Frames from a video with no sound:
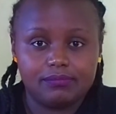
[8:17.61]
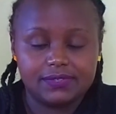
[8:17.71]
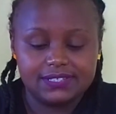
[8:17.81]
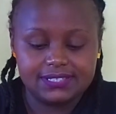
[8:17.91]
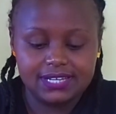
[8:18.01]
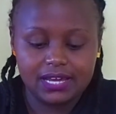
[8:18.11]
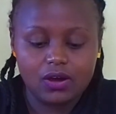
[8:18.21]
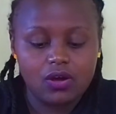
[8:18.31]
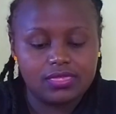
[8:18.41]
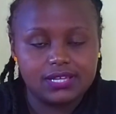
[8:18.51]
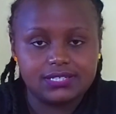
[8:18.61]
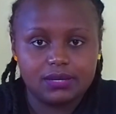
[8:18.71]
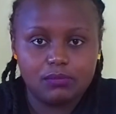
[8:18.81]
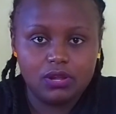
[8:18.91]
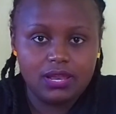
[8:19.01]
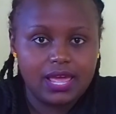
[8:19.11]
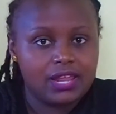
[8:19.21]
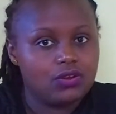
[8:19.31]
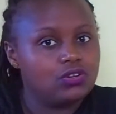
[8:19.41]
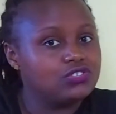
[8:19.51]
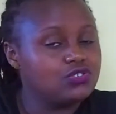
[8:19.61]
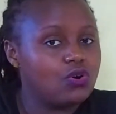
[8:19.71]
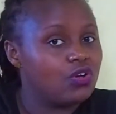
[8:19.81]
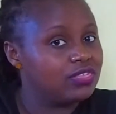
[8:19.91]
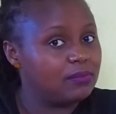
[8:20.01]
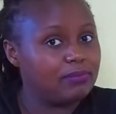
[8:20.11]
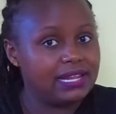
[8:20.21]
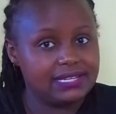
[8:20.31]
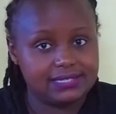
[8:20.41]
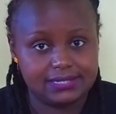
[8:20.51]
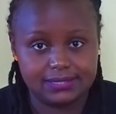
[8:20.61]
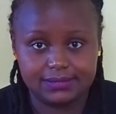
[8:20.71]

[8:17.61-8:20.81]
stick on the table and also on the plate.